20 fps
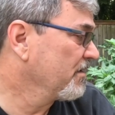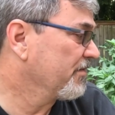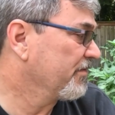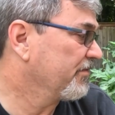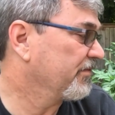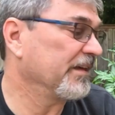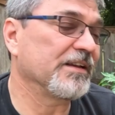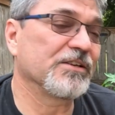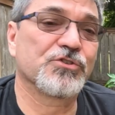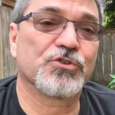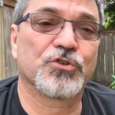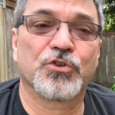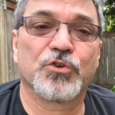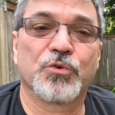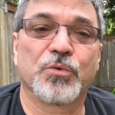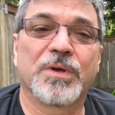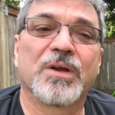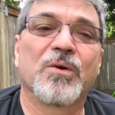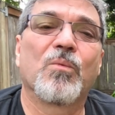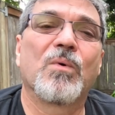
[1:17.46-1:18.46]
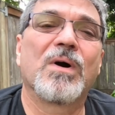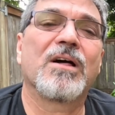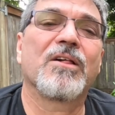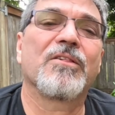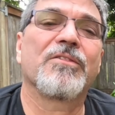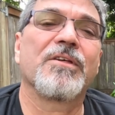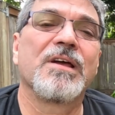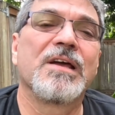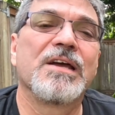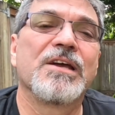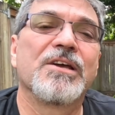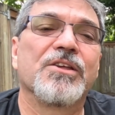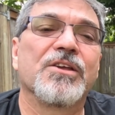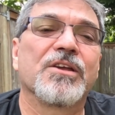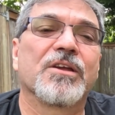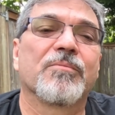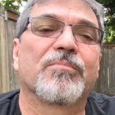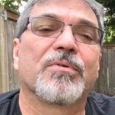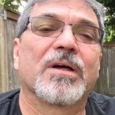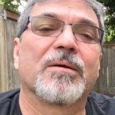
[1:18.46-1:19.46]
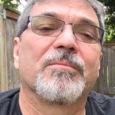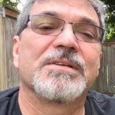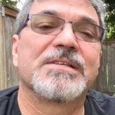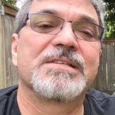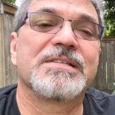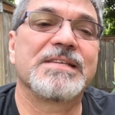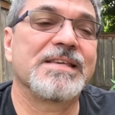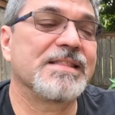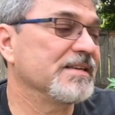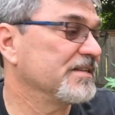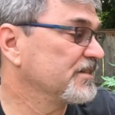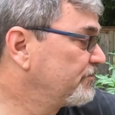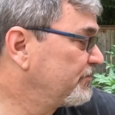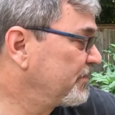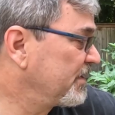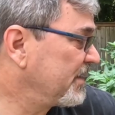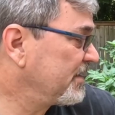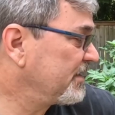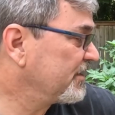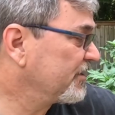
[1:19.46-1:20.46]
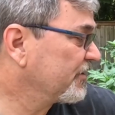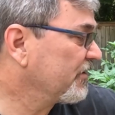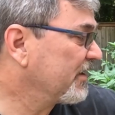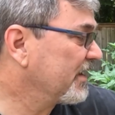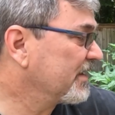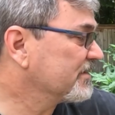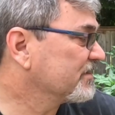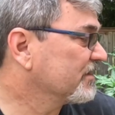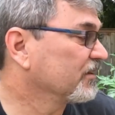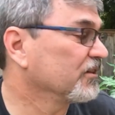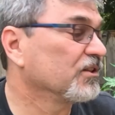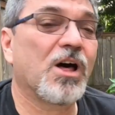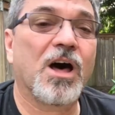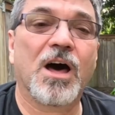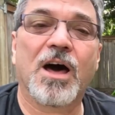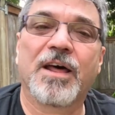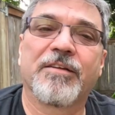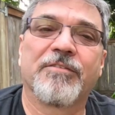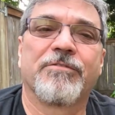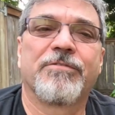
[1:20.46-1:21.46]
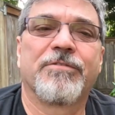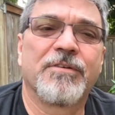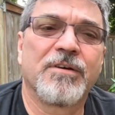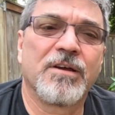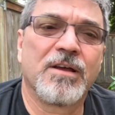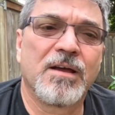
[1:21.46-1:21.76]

things are doing well. You can probably see this bean here has a lot of